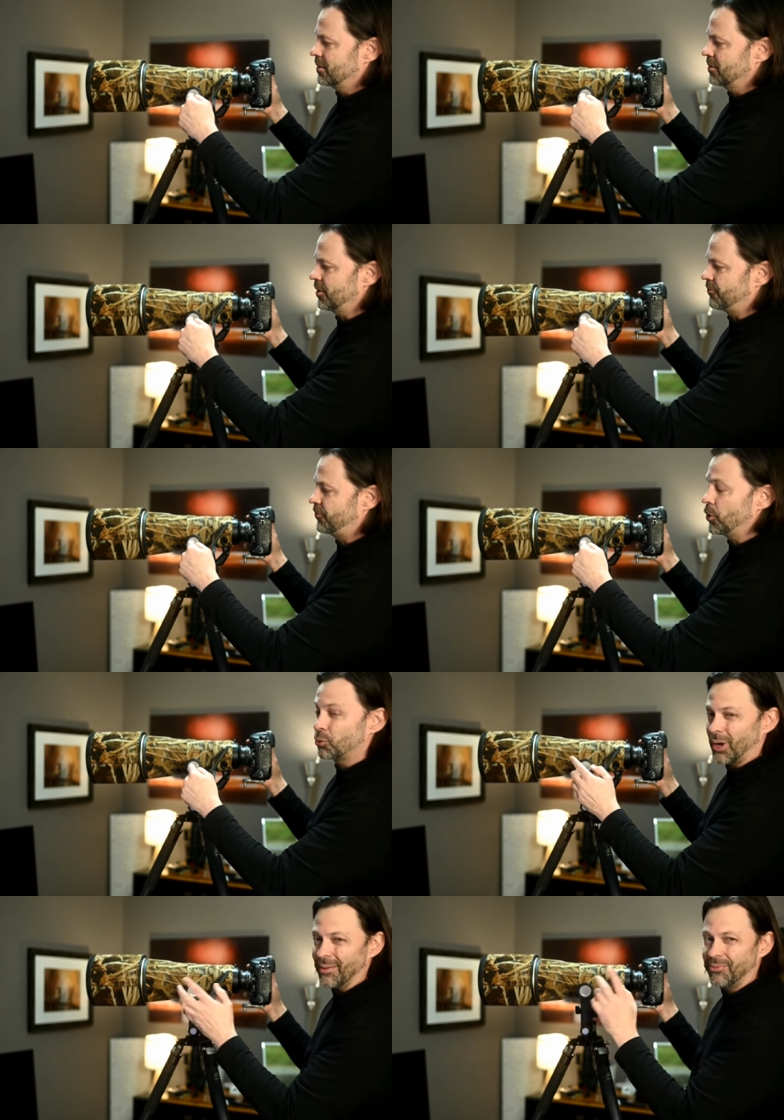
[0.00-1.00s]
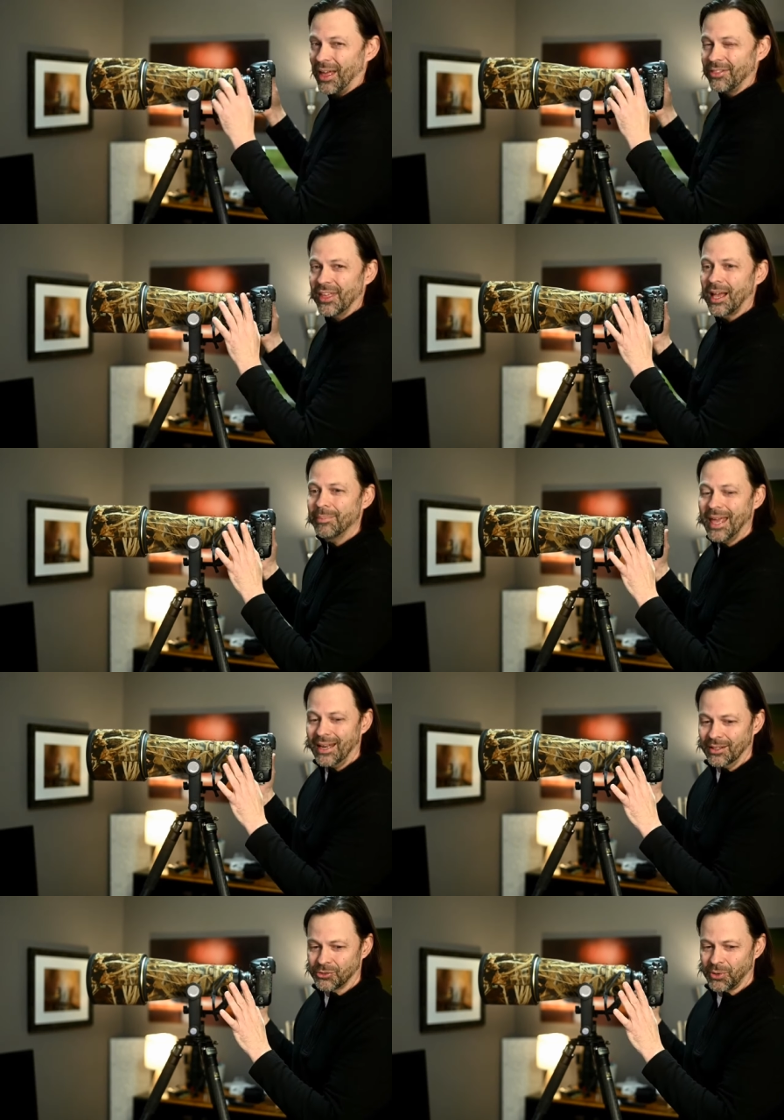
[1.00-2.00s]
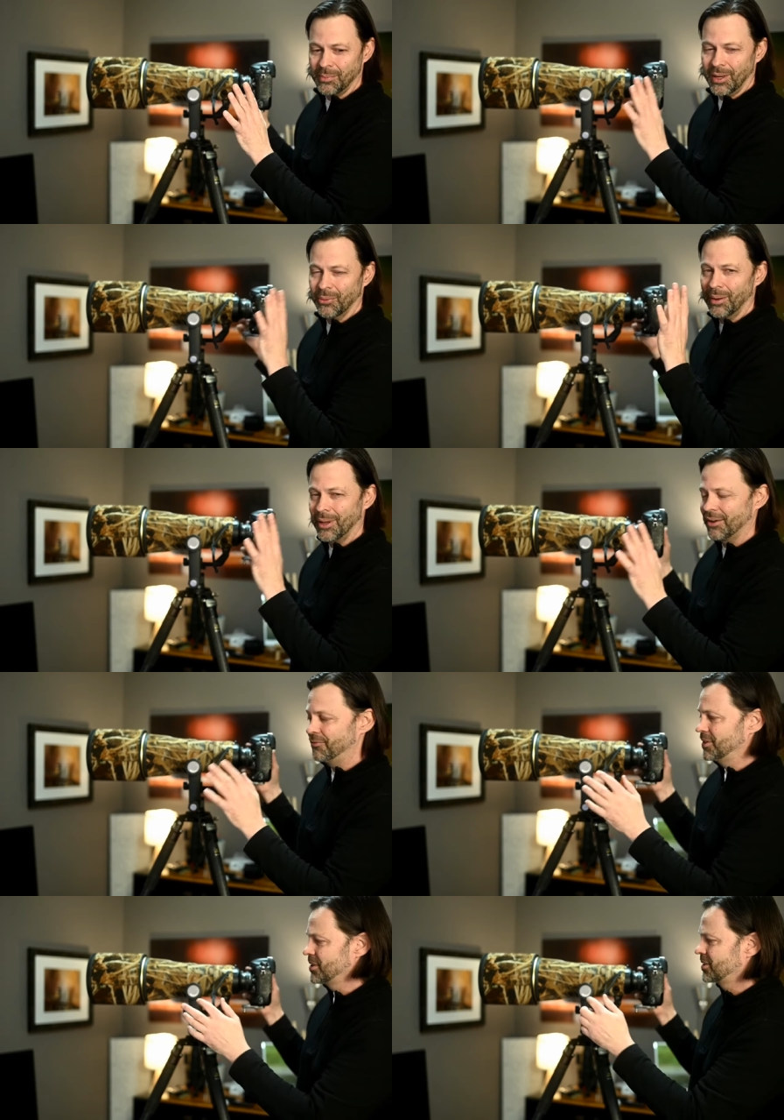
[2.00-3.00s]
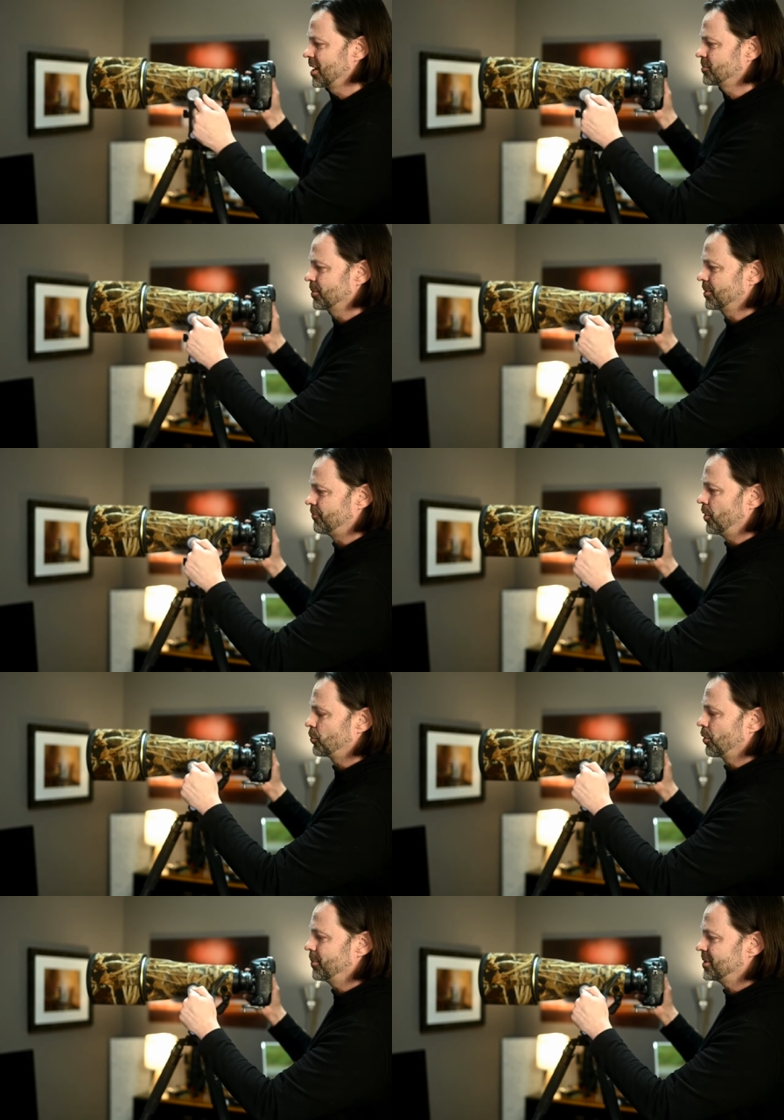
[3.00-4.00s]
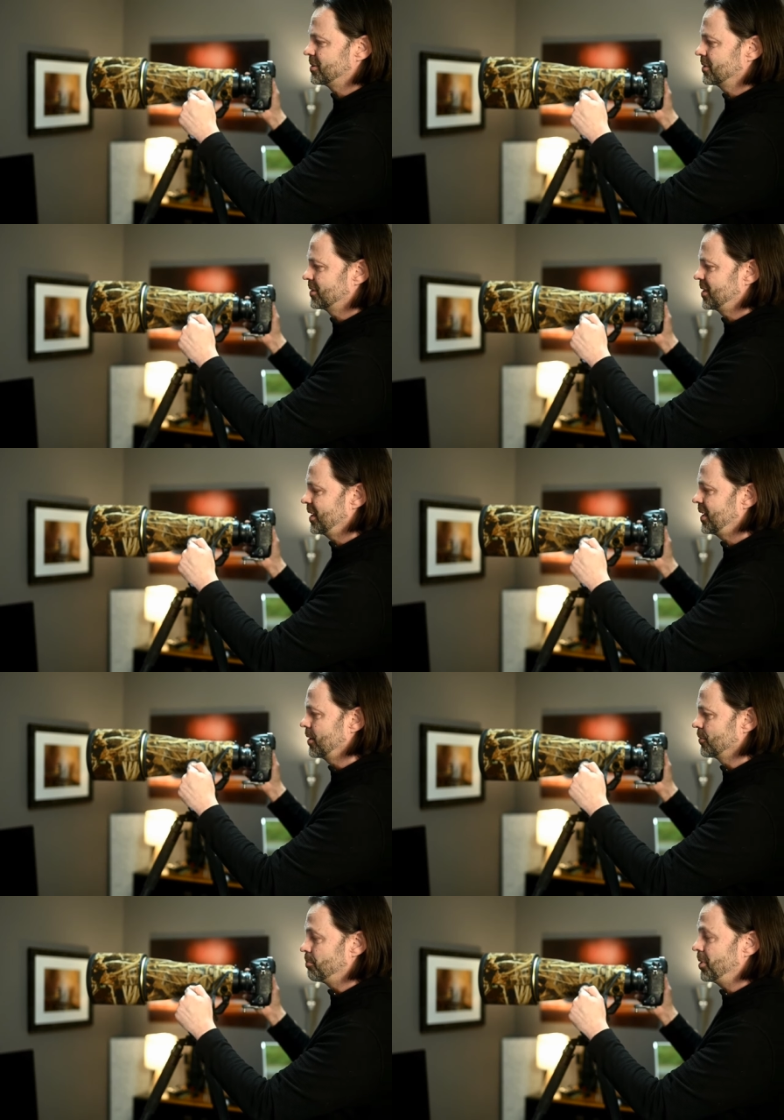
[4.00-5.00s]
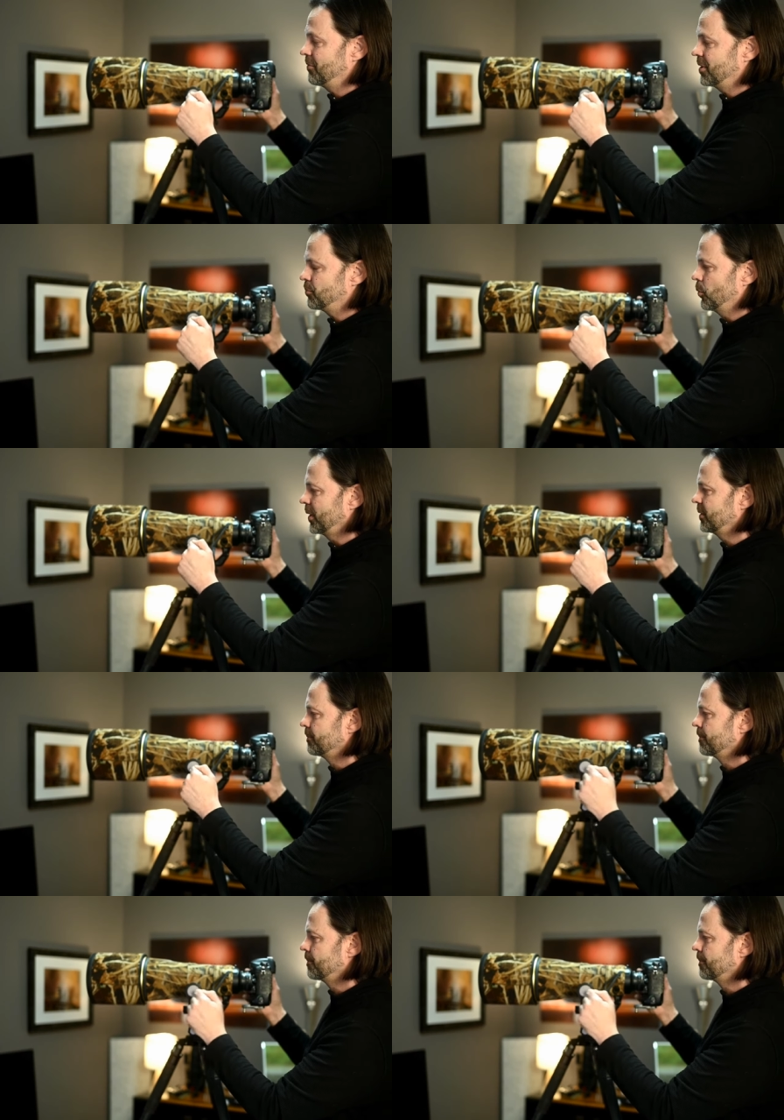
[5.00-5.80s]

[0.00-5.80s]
The fulcrum, I, I think I'm getting this right, by the way, I'm not a physics expert. The fulcrum is, let's say here, the pivot point.